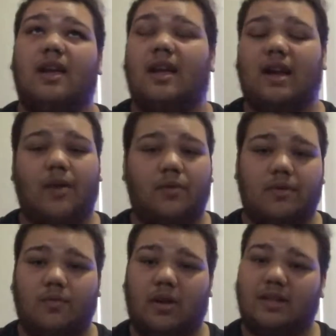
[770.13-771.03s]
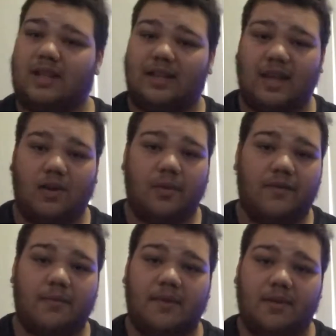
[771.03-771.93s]
And I wouldn't want to take that away
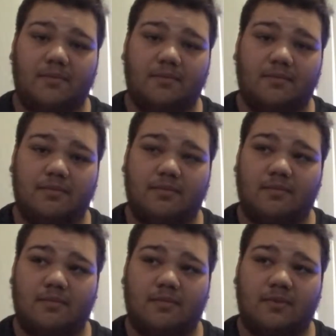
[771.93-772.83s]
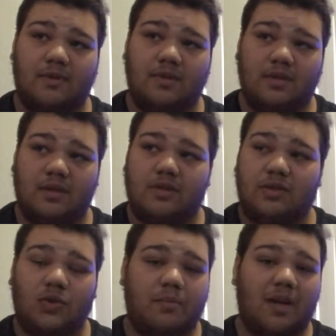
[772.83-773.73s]
from him.
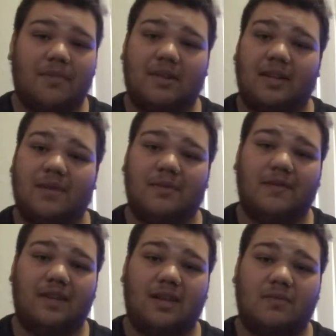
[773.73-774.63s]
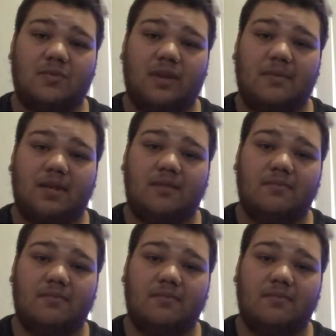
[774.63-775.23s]
So it would be up to him if he comes with me.